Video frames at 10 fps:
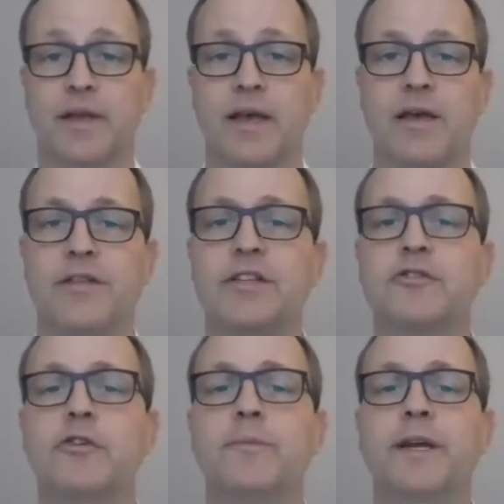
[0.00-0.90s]
This
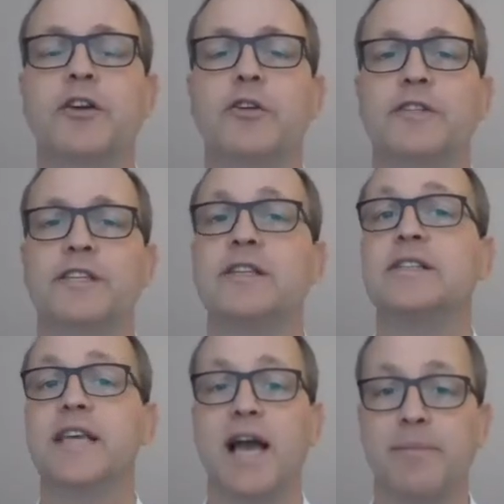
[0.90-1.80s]
group includes
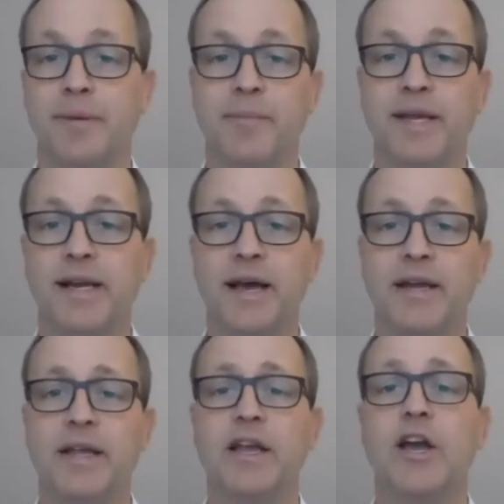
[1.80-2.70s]
CIPP
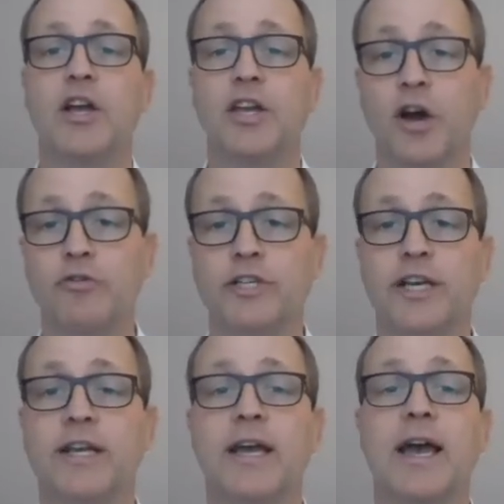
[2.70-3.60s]
lining,
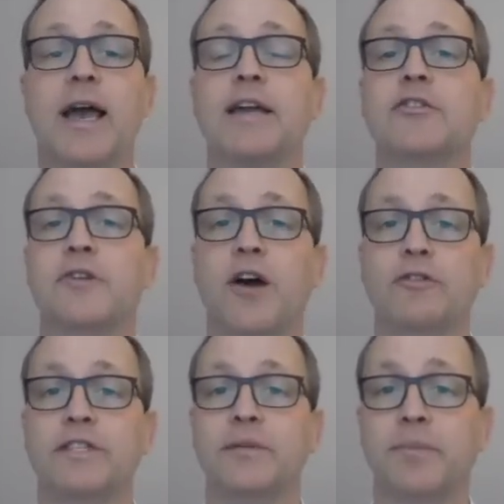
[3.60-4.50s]
coating and
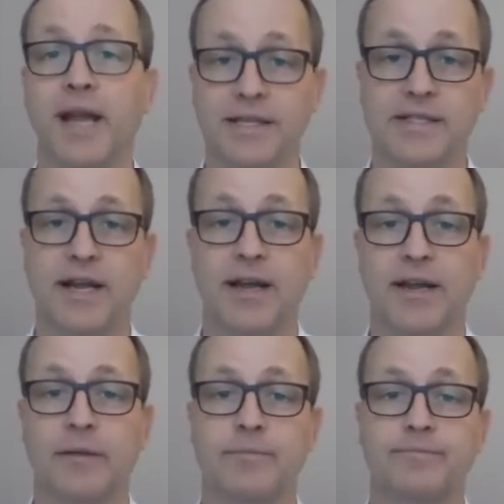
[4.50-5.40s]
grouted-in-place lining.
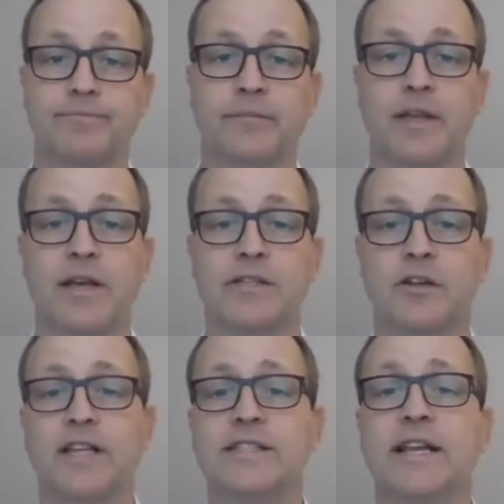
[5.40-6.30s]
So
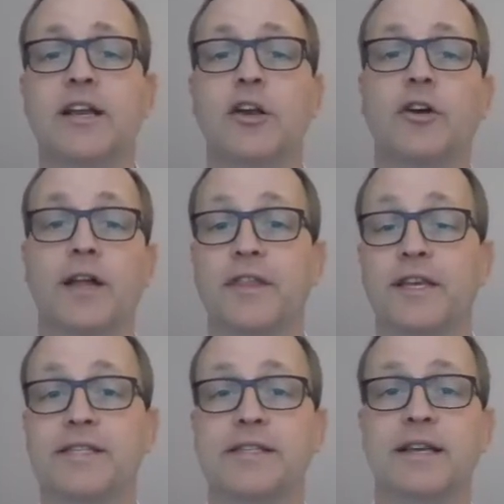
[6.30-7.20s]
let's take a look at
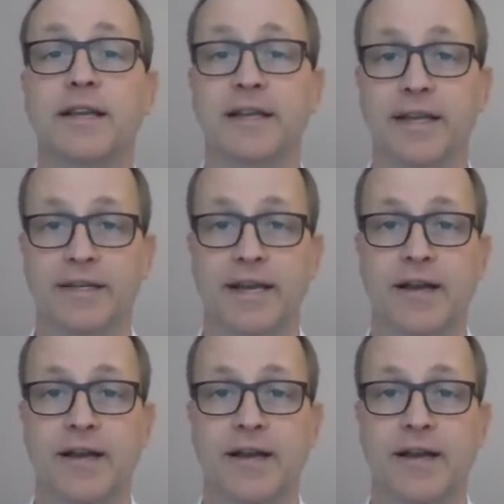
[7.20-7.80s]
this in detail.